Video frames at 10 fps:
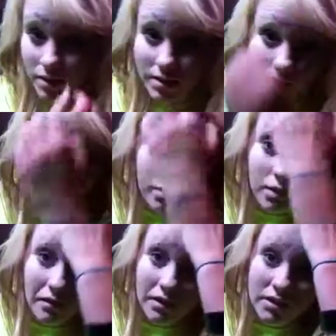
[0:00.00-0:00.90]
it sticks to
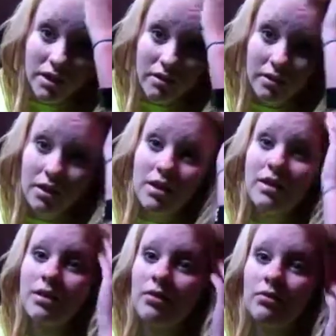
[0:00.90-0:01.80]
itself and doesn't have an
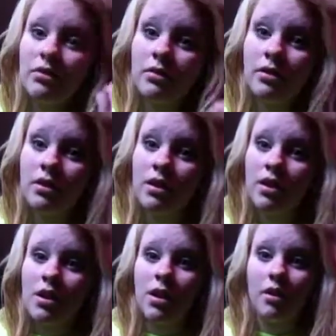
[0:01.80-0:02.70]
adhesive,
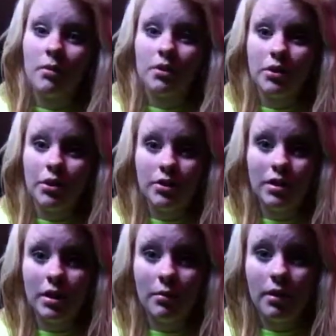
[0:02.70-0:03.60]
otherwise your ears
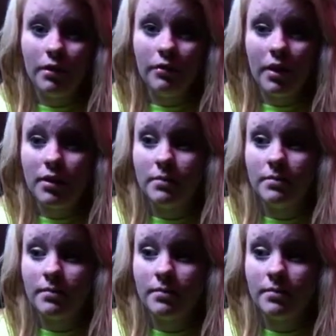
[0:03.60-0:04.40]
can get really infected.